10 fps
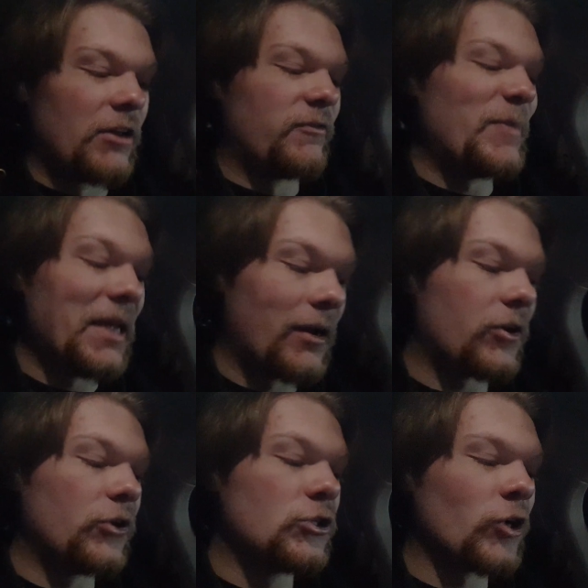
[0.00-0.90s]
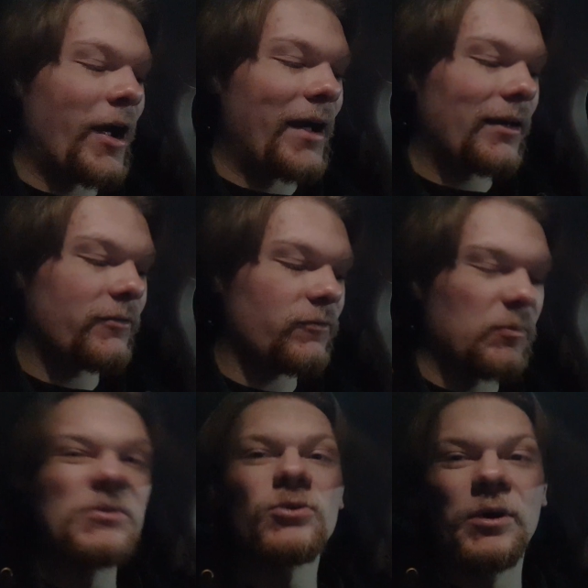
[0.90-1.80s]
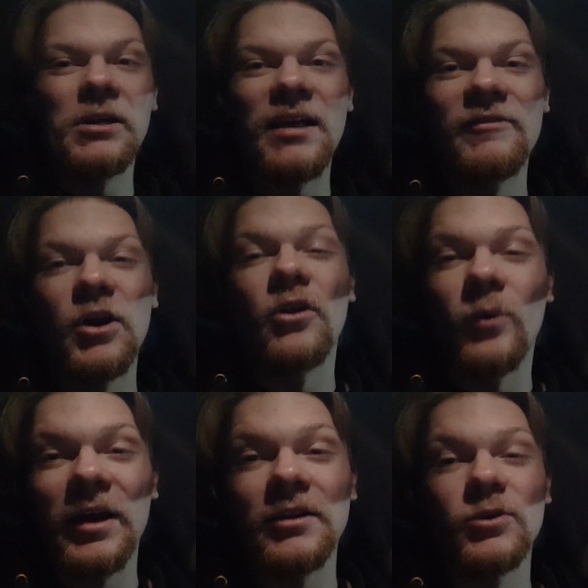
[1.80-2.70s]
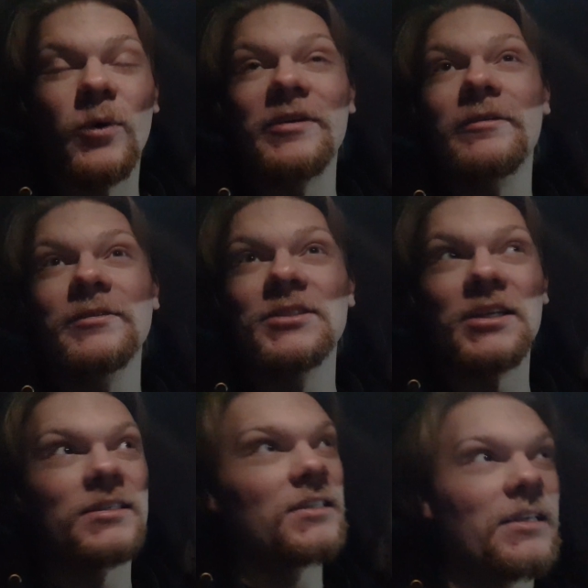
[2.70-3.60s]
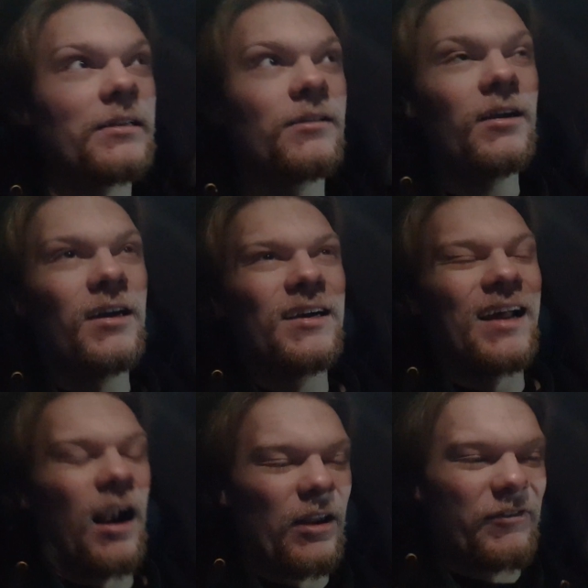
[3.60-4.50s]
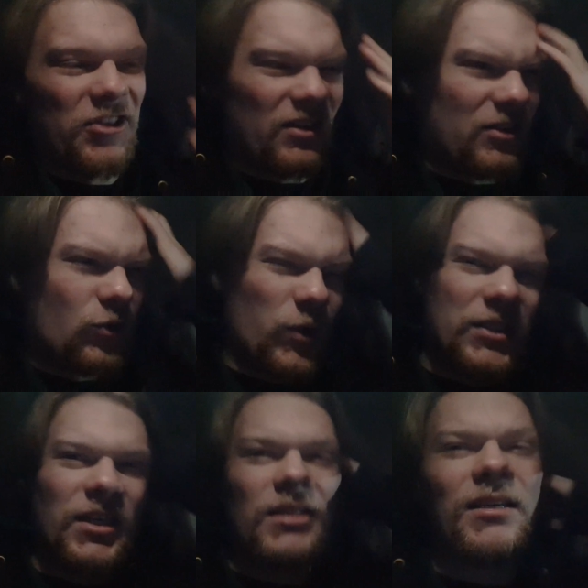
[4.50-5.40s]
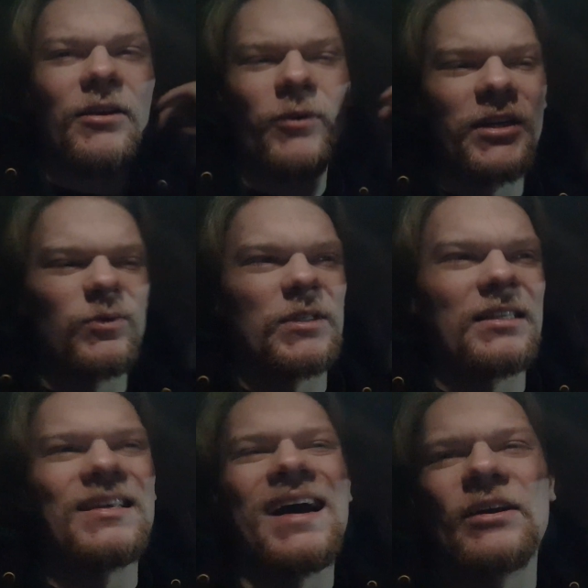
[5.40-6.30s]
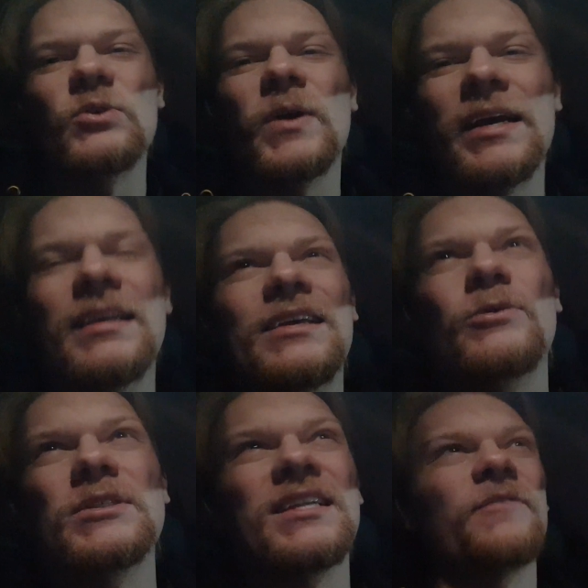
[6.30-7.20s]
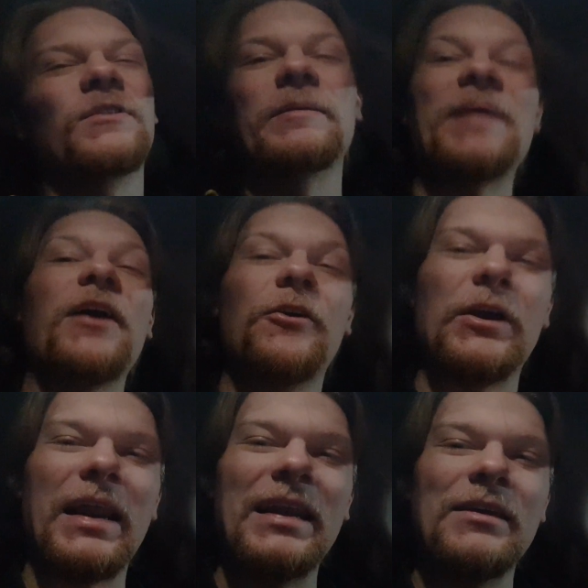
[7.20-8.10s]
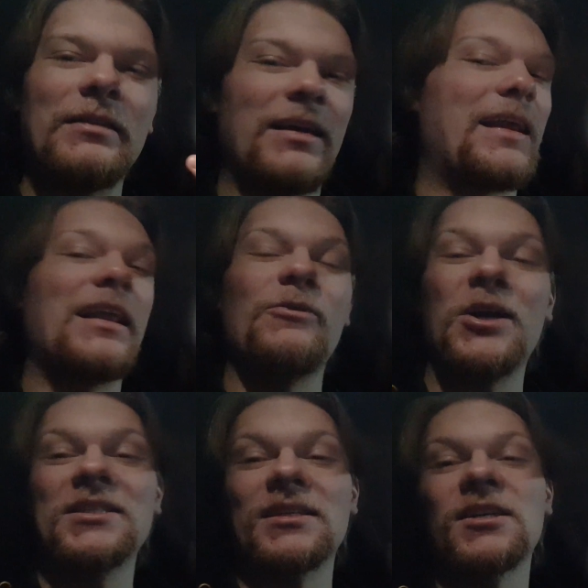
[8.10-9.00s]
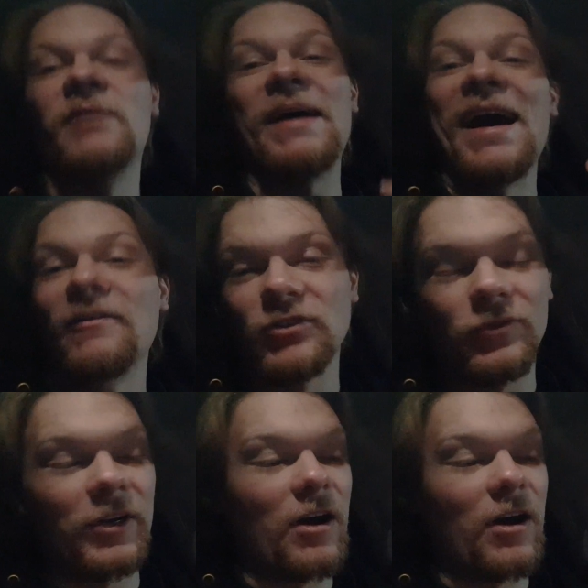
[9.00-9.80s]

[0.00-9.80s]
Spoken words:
of being a good track, from 2011 all the way to 2016. I don't even think 2016 race was that great. It was definitely better than any race that's come after it,